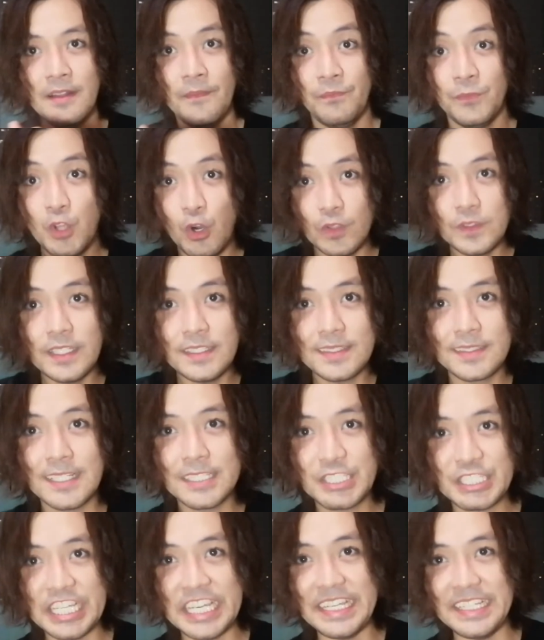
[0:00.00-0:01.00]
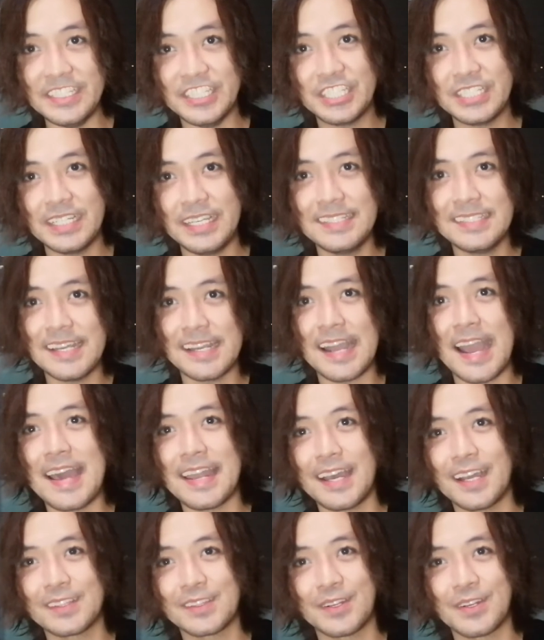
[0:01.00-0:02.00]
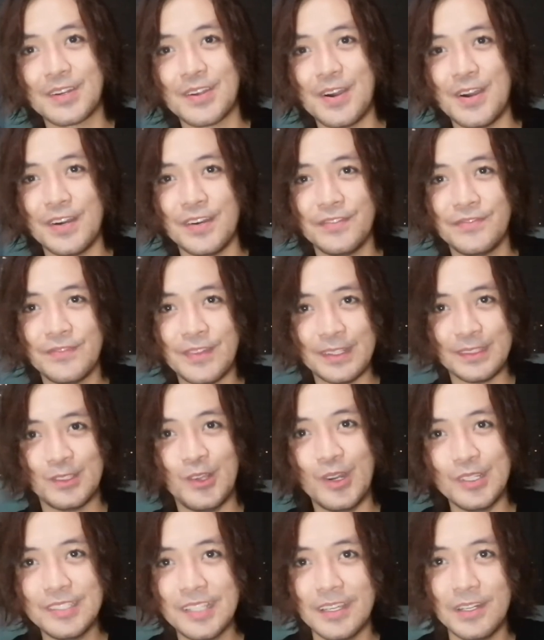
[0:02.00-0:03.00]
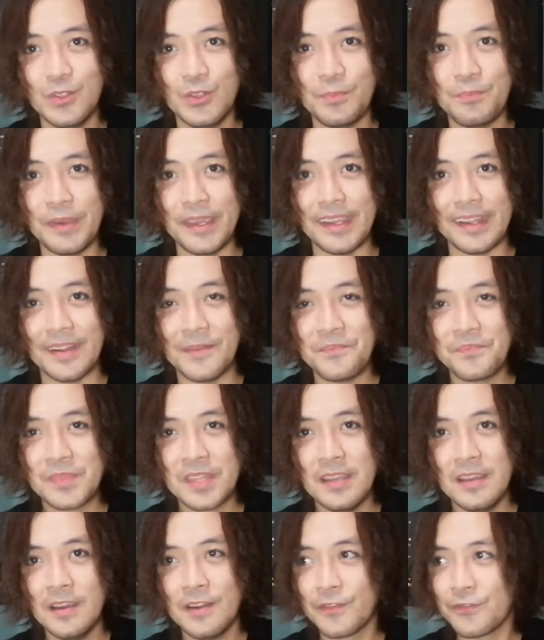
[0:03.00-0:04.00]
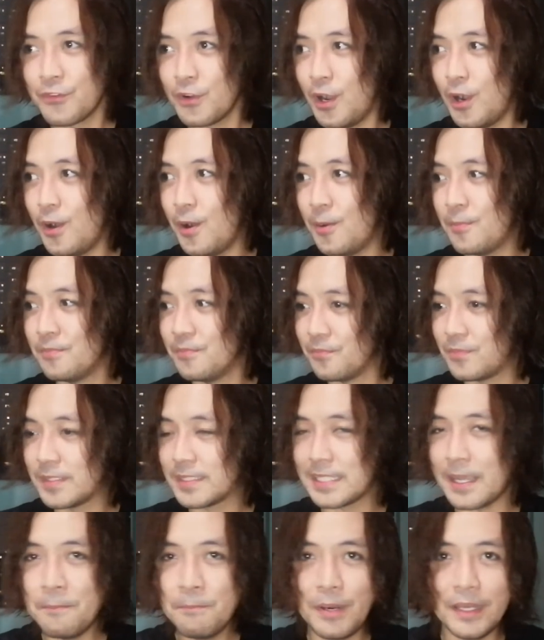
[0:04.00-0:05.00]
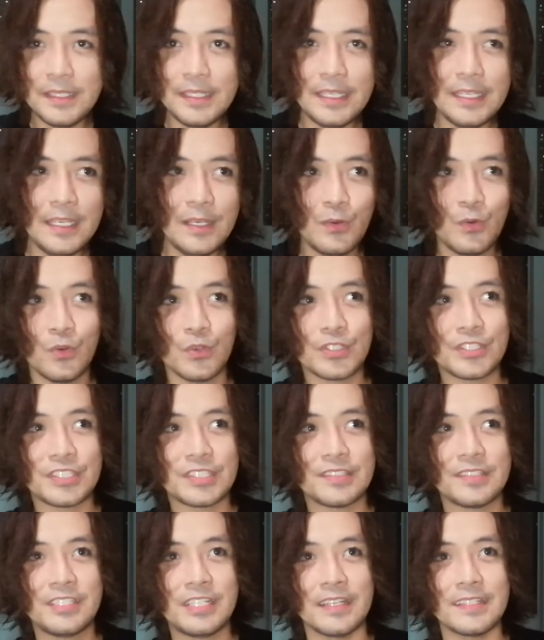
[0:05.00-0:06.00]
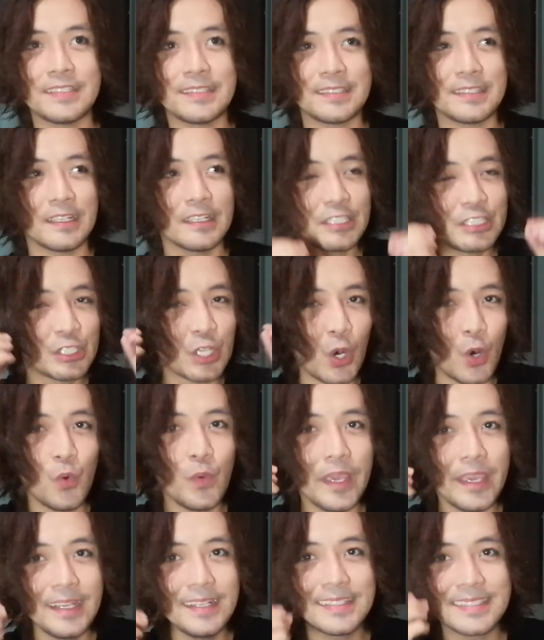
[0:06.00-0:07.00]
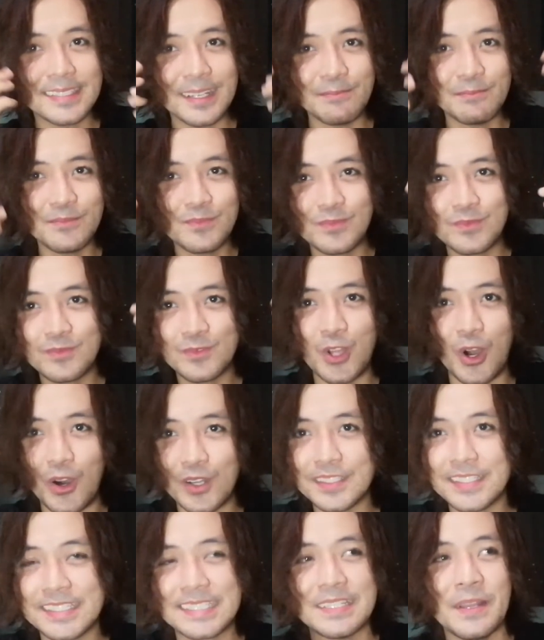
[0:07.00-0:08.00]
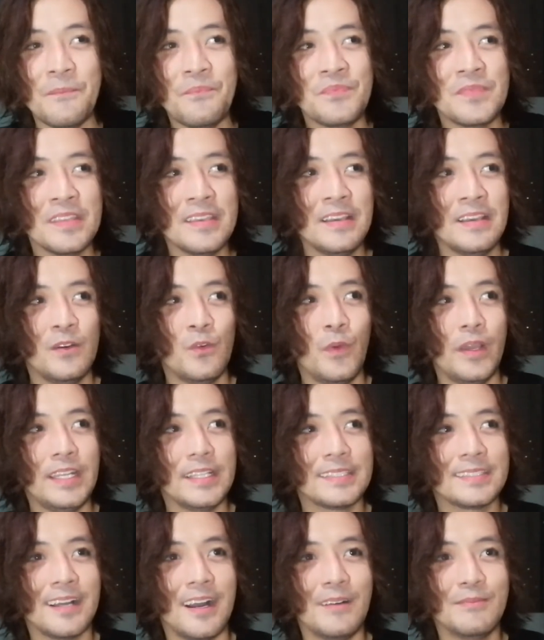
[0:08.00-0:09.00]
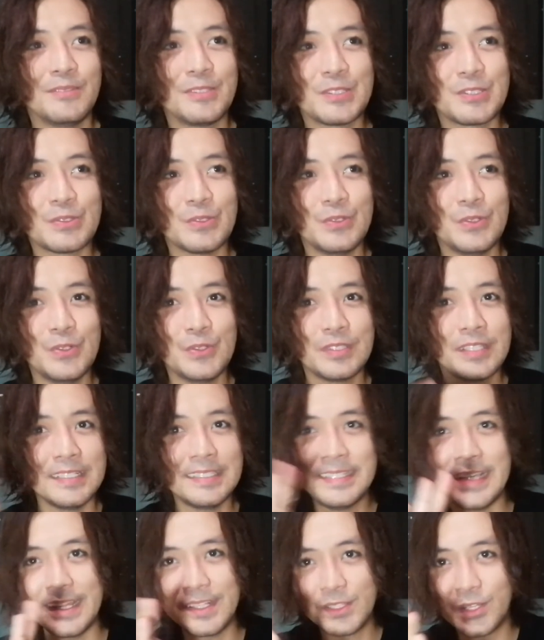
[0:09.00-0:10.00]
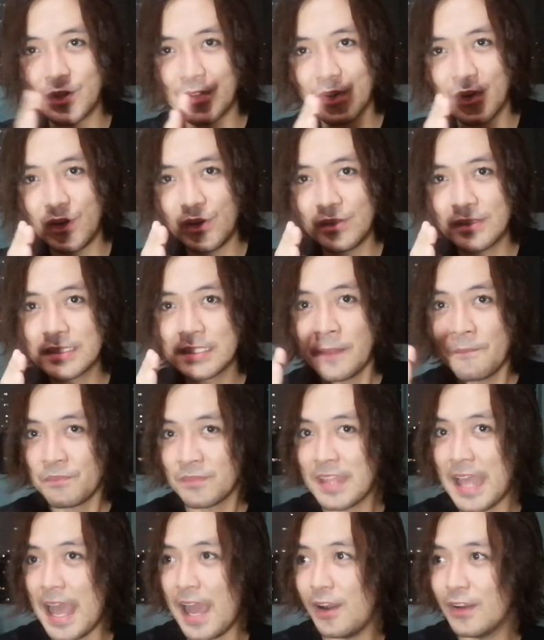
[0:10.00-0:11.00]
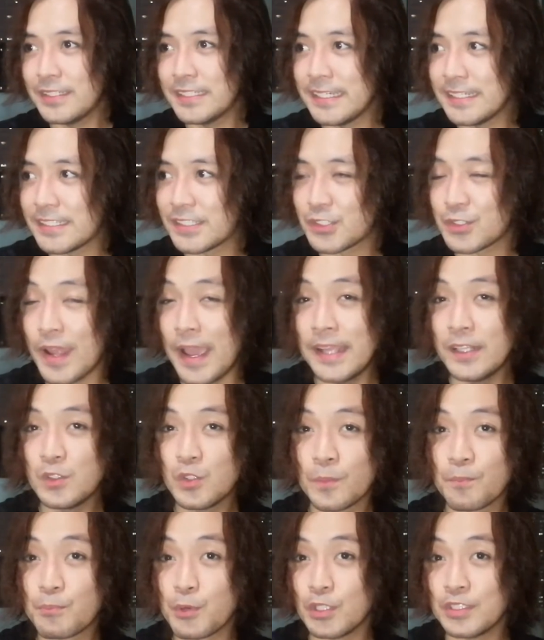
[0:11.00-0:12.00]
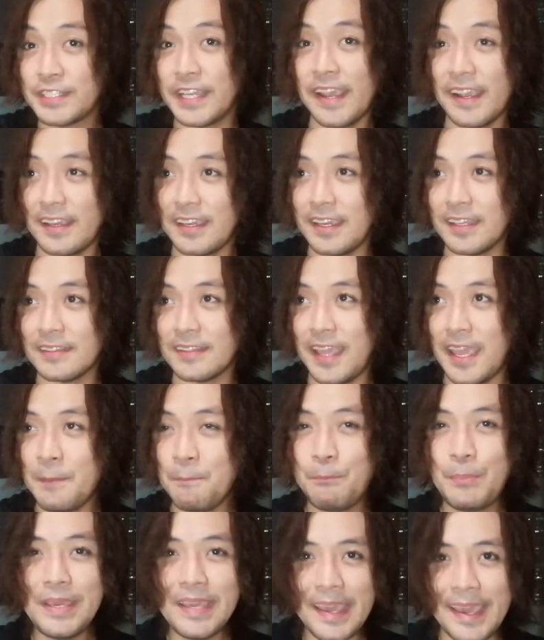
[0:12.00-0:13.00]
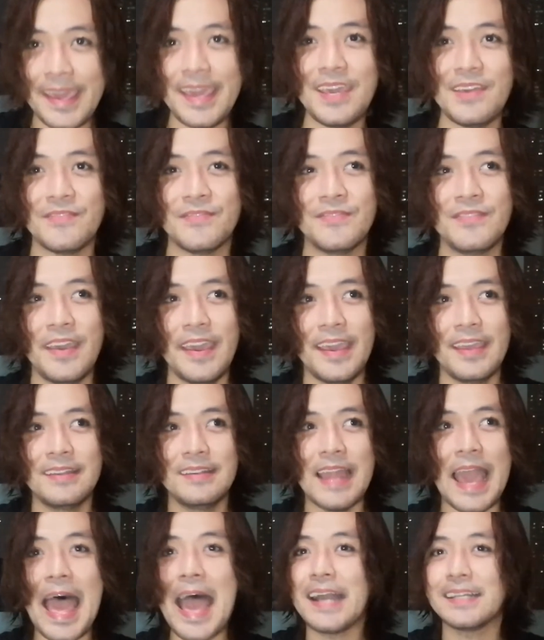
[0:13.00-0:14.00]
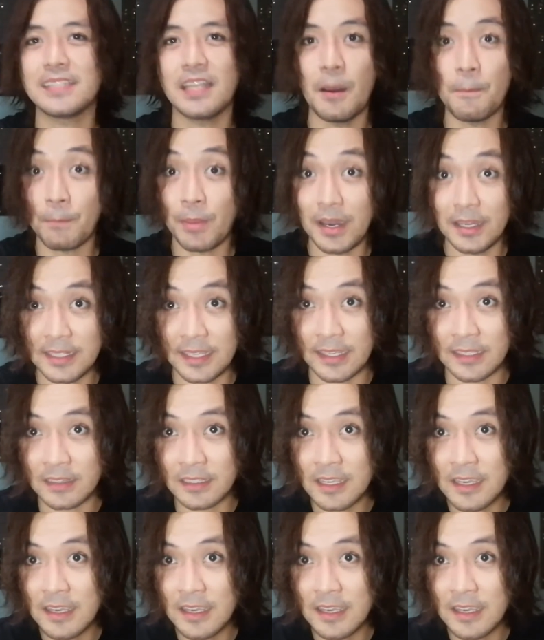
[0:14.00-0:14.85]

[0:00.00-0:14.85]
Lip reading: Notice the change in the character of Doña Lupeng. From somebody who's just showing some thoughts when it comes to the gender roles, now she's trying to project it and behave and act upon it.